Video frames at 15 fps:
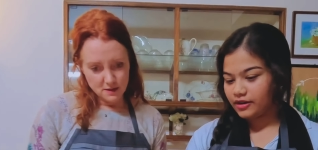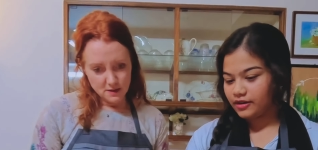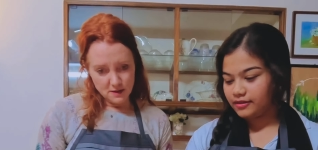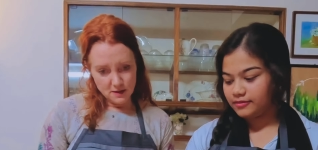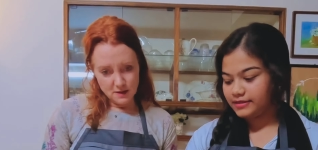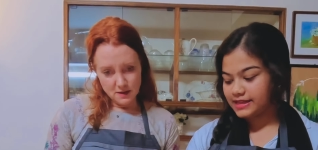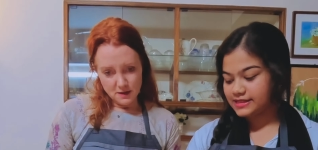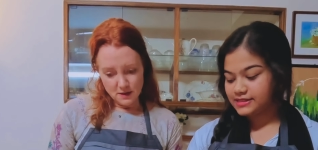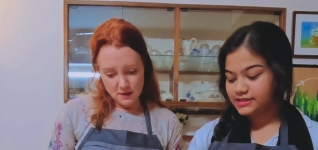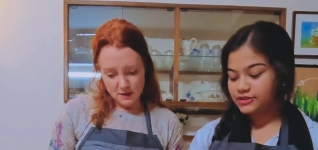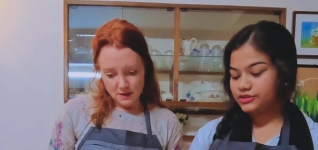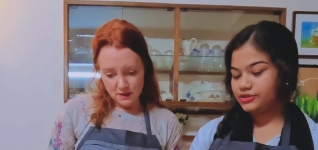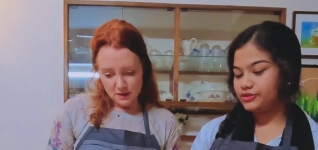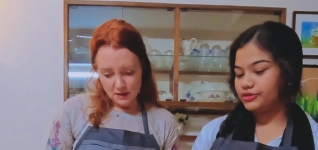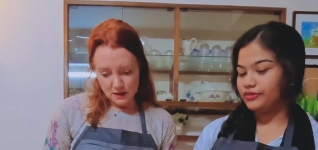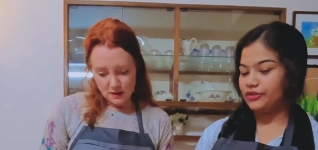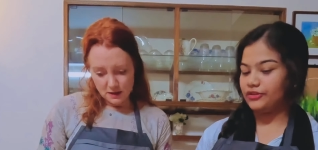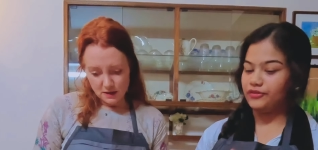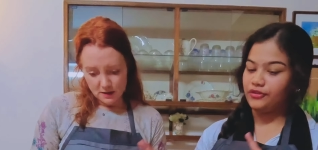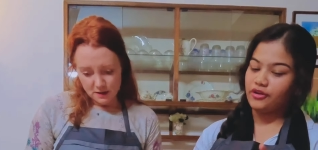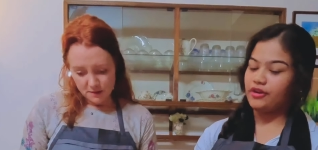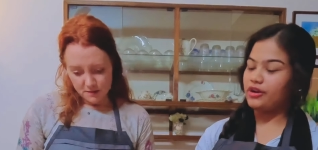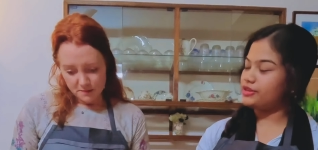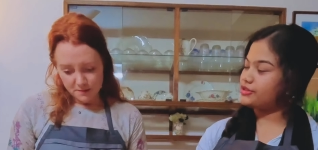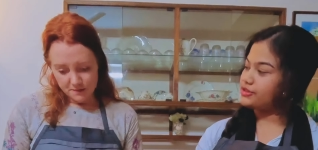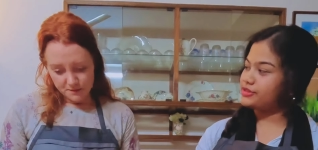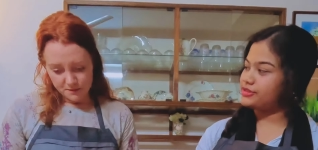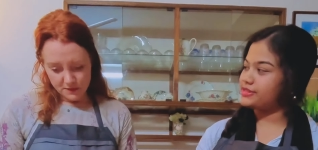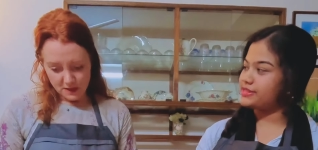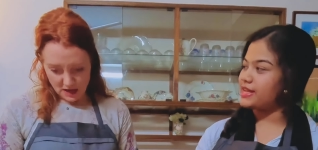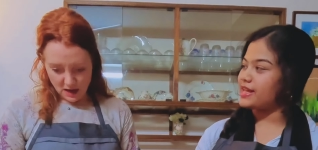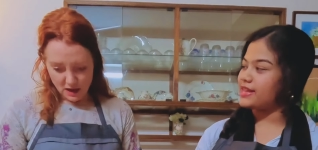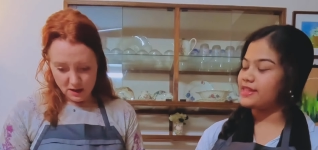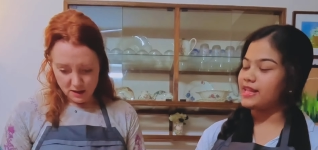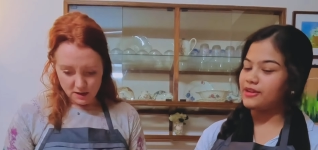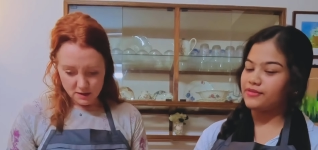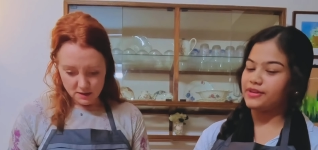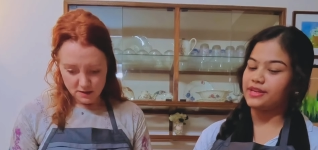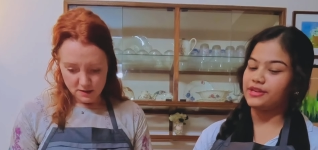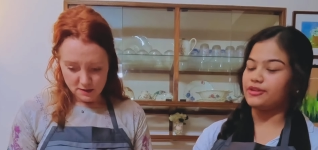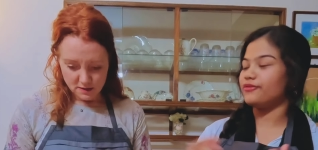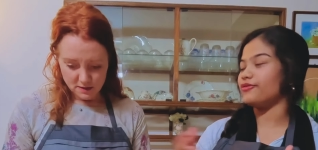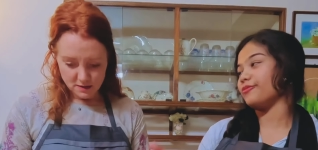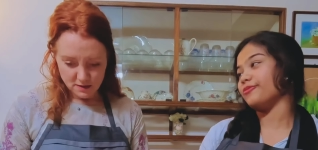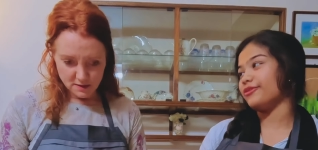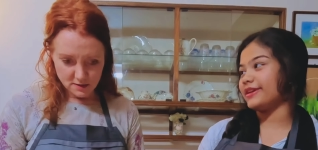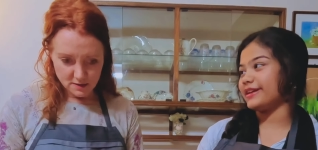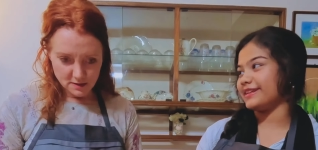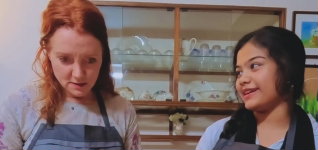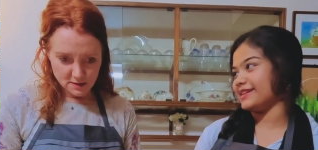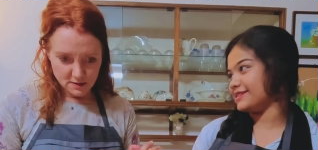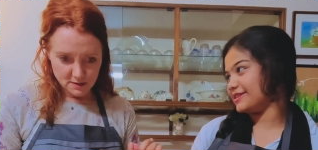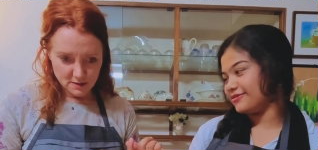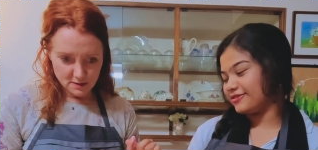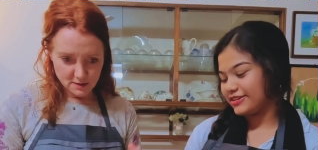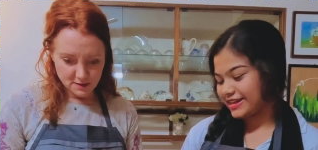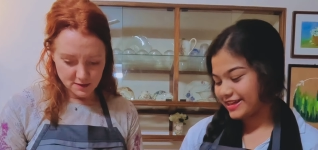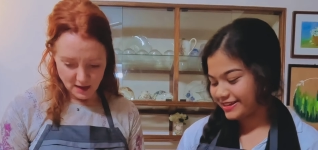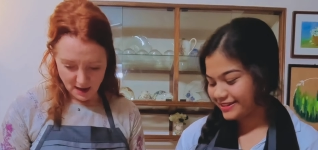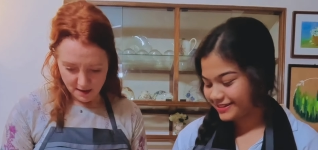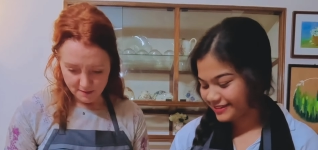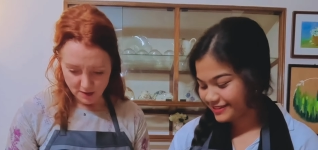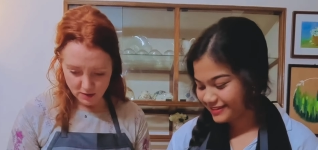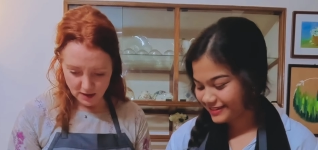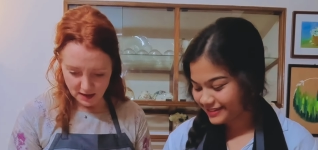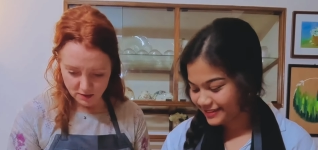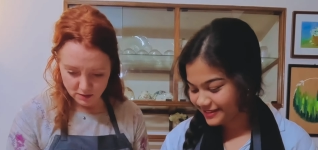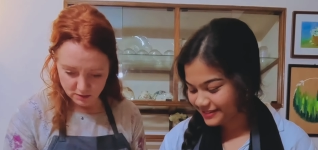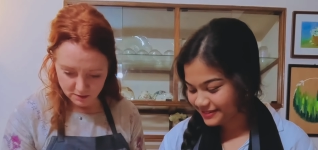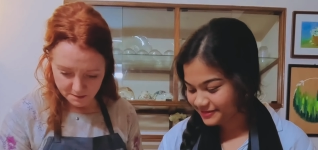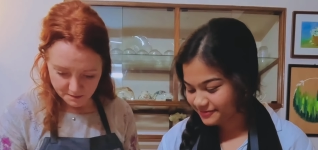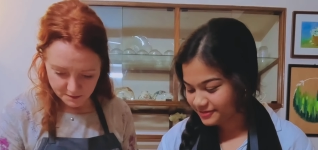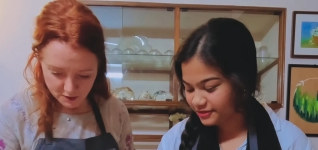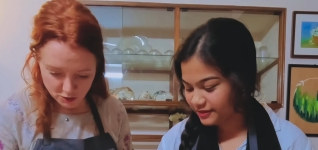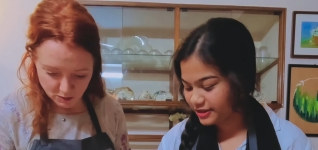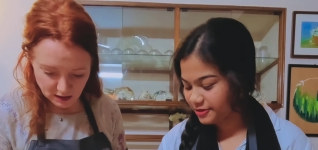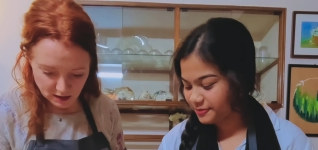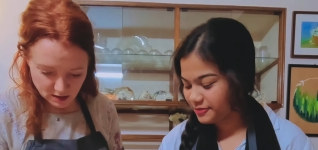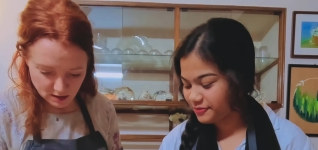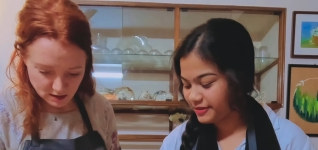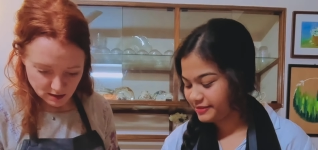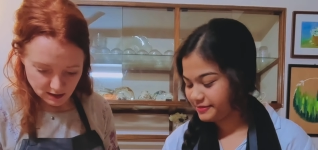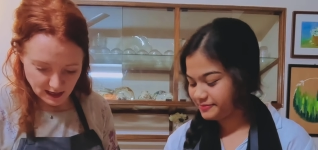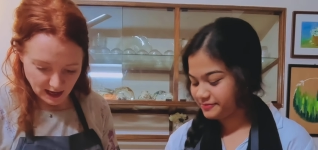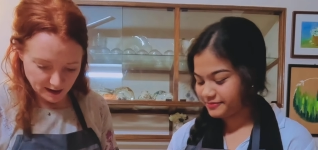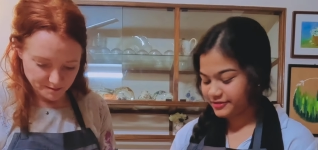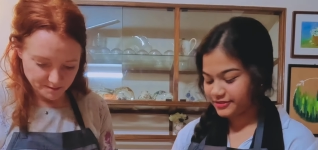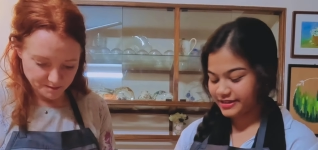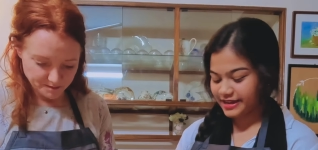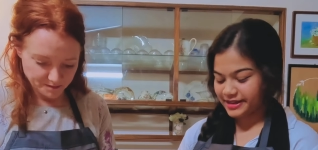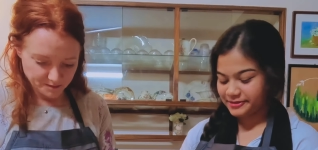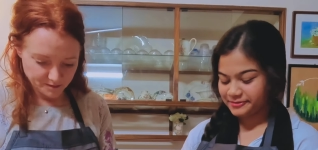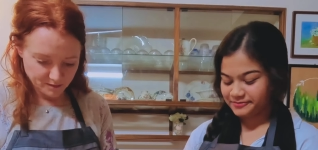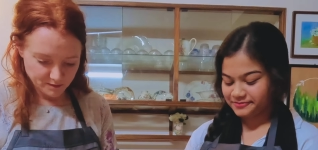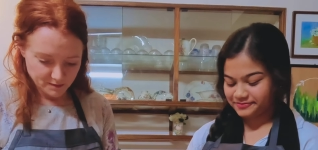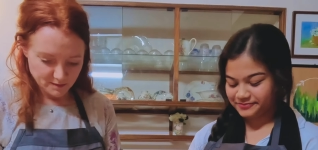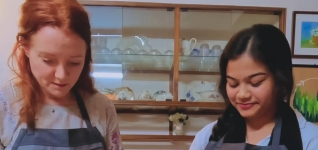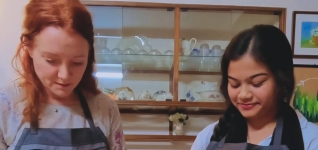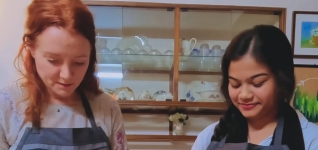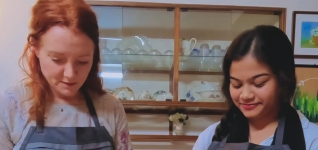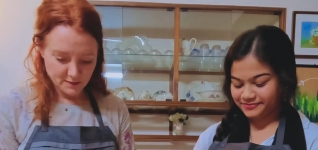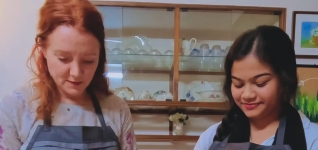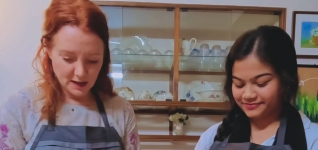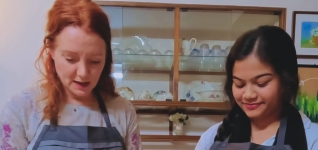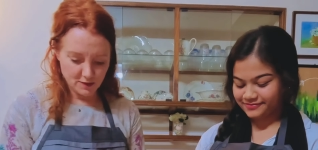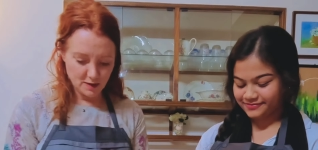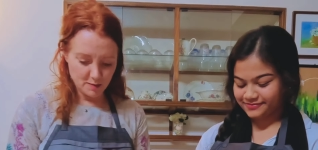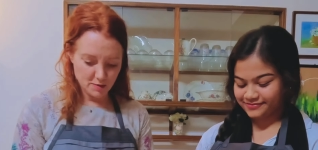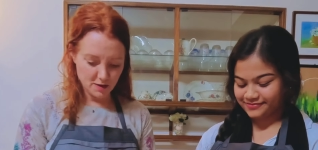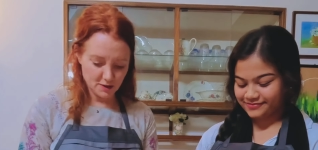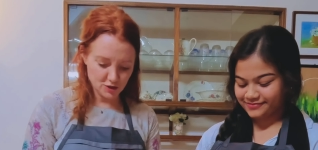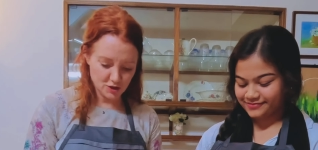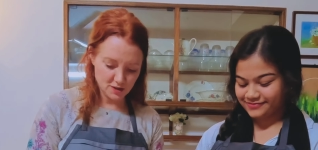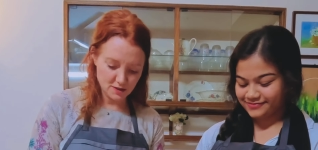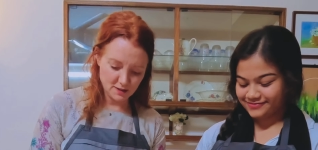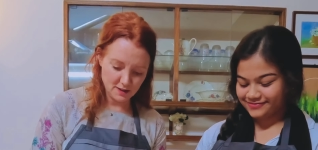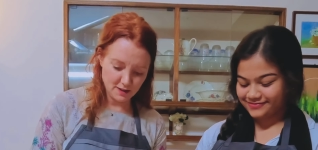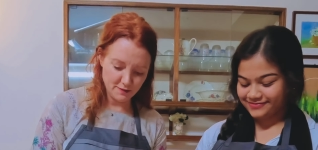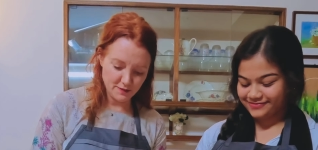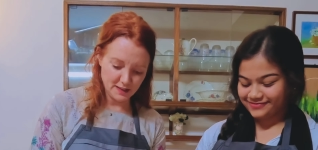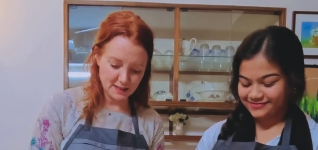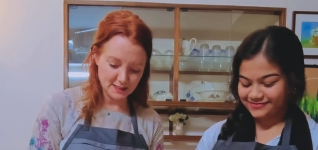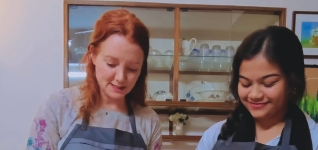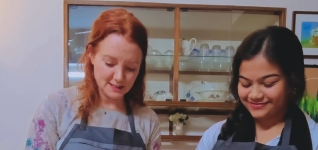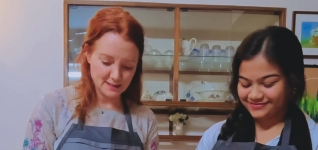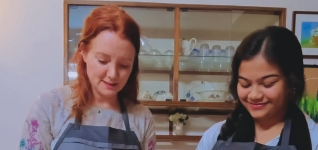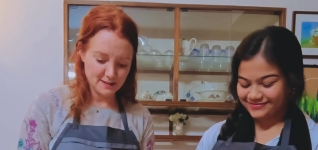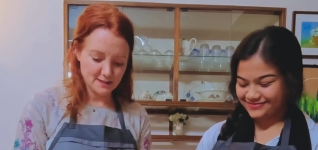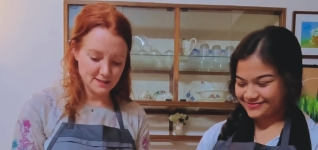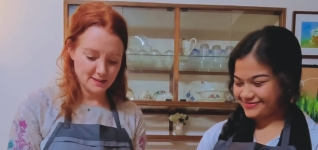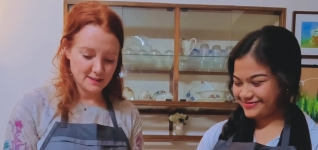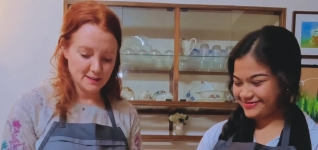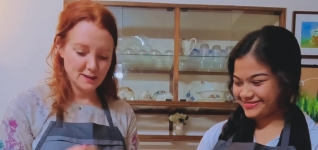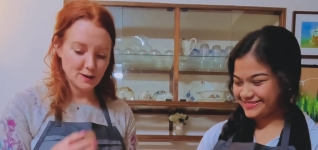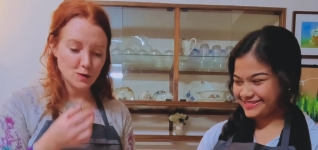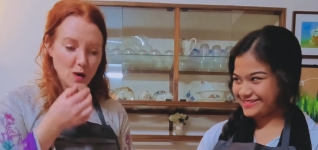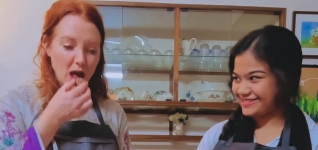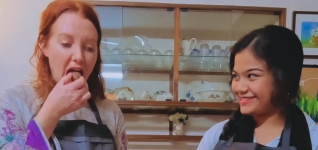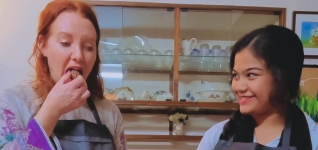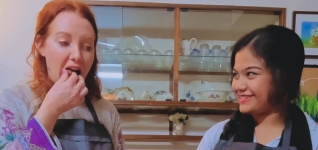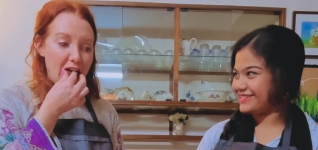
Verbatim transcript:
Speaker 1: um, let's do a few Ferrero Rochers, yeah. and then we can go for more Kit Kats if we like.
Speaker 2: Yeah? Okay, cool. You want to open one? Yeah. Okay. Thanks very much. I love these.
Speaker 1: Oh.